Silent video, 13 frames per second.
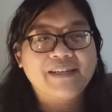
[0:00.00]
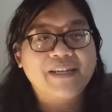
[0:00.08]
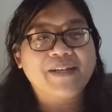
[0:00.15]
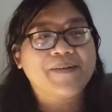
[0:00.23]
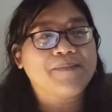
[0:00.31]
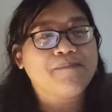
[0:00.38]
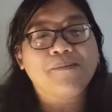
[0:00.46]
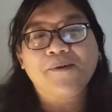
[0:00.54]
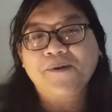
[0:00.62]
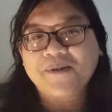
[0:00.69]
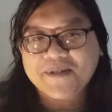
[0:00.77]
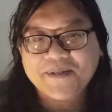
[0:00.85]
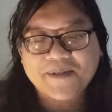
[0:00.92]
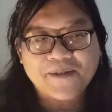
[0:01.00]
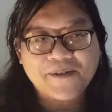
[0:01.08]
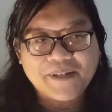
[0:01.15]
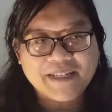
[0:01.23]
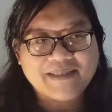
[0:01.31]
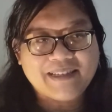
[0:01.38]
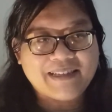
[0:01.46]
you know, more
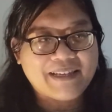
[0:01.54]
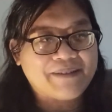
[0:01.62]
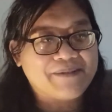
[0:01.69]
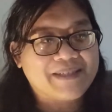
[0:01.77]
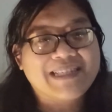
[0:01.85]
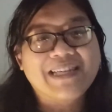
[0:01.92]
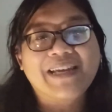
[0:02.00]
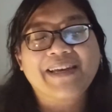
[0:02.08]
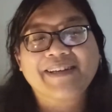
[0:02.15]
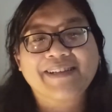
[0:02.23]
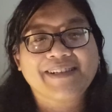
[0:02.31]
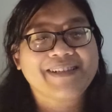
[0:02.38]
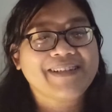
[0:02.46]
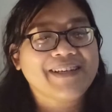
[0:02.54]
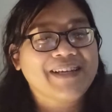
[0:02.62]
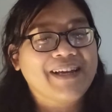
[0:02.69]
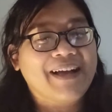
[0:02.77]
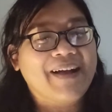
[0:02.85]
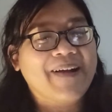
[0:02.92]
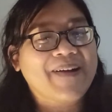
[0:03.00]
stories that they could tell
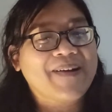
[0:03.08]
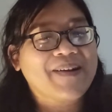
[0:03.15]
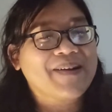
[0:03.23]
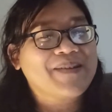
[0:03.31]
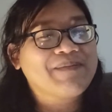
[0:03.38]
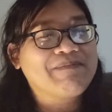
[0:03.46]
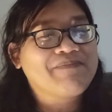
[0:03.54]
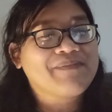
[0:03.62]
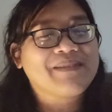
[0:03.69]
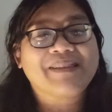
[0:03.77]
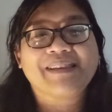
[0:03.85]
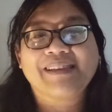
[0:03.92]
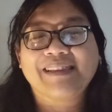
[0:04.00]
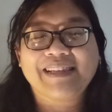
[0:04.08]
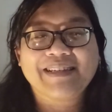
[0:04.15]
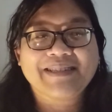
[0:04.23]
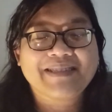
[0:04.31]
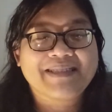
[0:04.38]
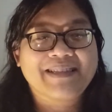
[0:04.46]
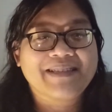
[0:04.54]
uh,
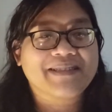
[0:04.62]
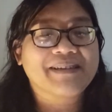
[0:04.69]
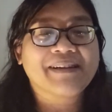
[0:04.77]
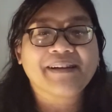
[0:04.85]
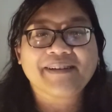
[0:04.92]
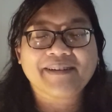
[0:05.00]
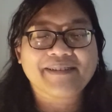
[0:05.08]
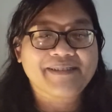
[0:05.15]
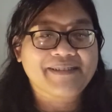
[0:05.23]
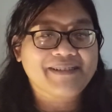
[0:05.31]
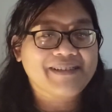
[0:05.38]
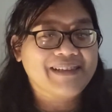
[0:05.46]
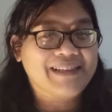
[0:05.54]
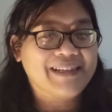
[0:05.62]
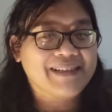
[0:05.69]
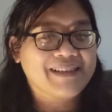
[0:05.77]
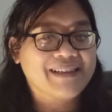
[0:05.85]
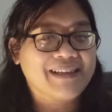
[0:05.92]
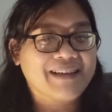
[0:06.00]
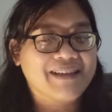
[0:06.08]
this this girl that
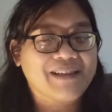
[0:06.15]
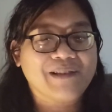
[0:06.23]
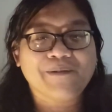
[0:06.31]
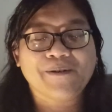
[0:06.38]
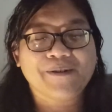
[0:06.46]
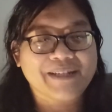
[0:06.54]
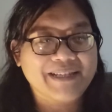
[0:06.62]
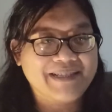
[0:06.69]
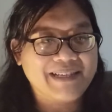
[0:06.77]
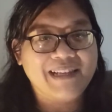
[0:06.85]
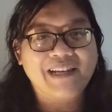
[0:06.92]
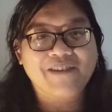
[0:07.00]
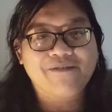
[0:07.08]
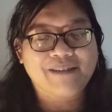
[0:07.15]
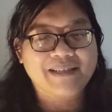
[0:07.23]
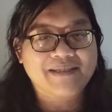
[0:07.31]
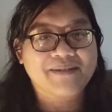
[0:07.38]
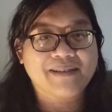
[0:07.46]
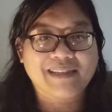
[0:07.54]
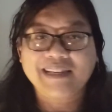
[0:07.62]
uh, Luo is in love with. So